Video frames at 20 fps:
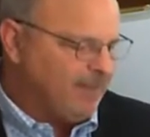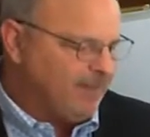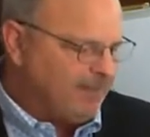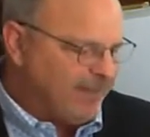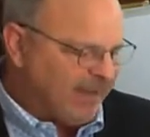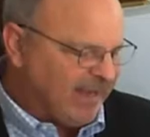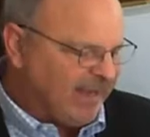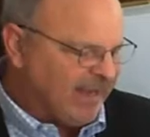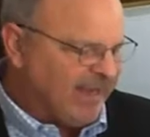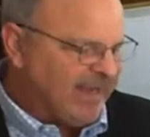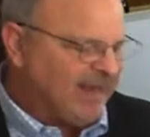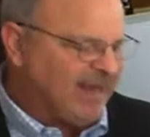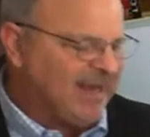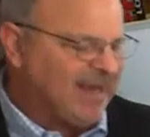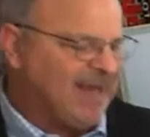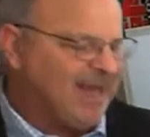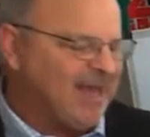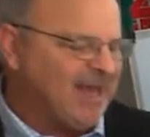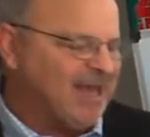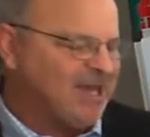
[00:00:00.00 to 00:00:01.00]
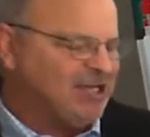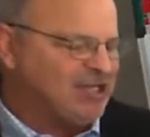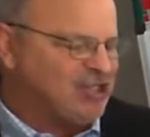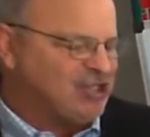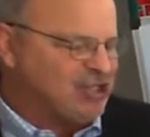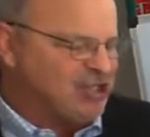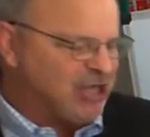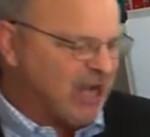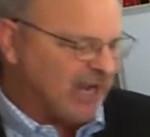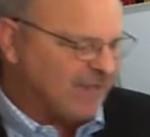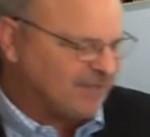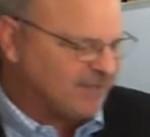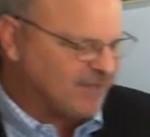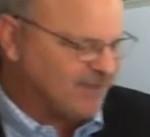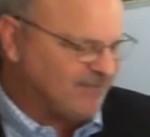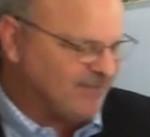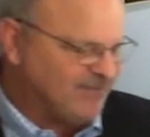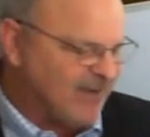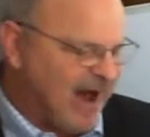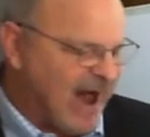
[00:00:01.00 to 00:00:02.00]
being
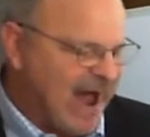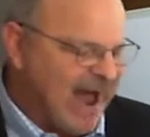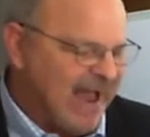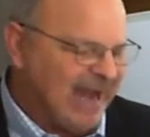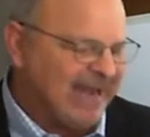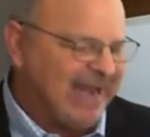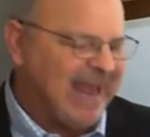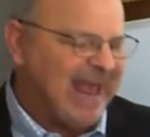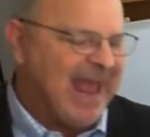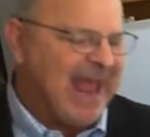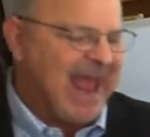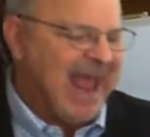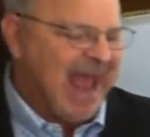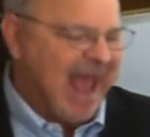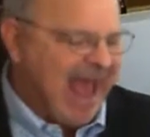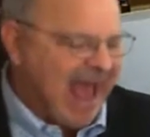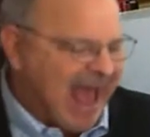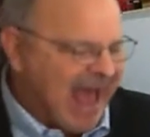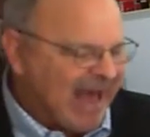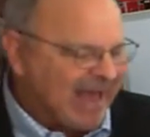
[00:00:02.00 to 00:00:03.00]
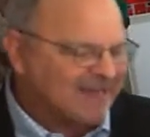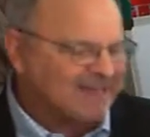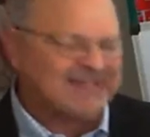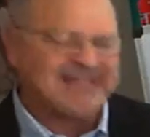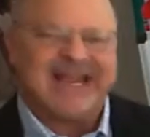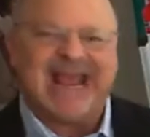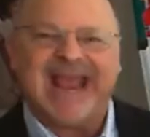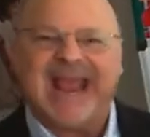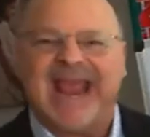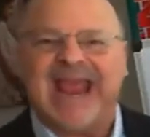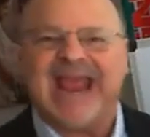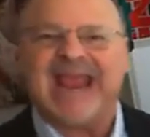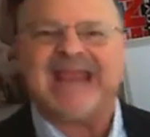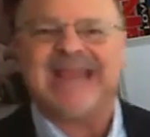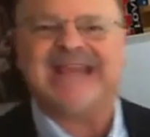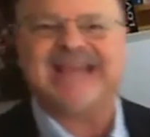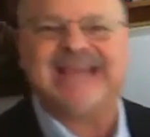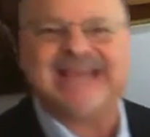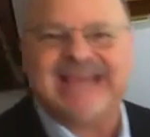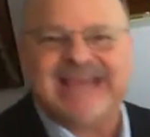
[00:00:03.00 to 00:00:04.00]
justified as a
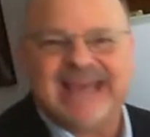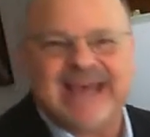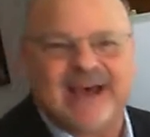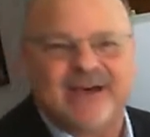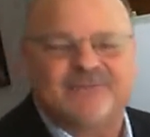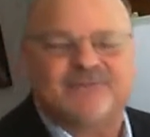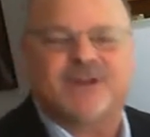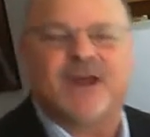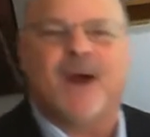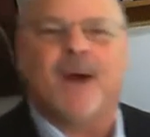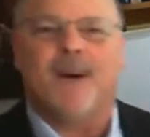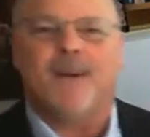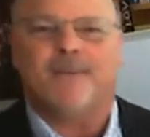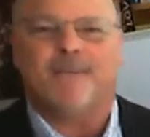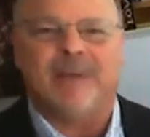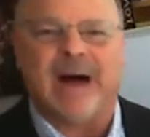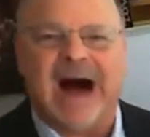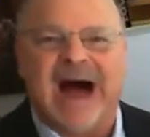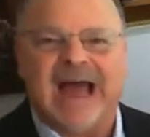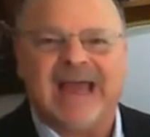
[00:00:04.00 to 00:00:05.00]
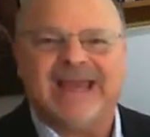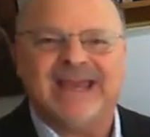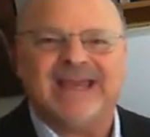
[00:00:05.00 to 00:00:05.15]
gift by